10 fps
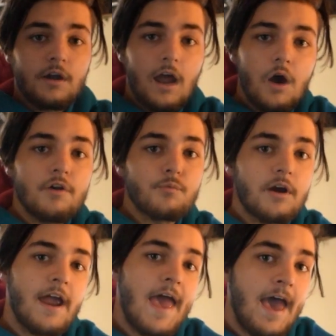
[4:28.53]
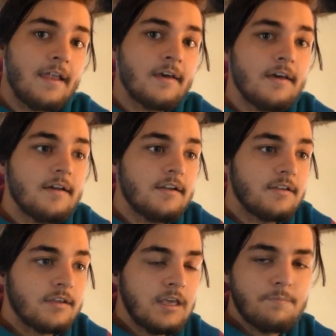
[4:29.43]
I always wear a hat
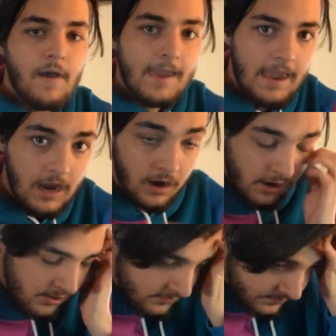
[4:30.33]
to keep my hair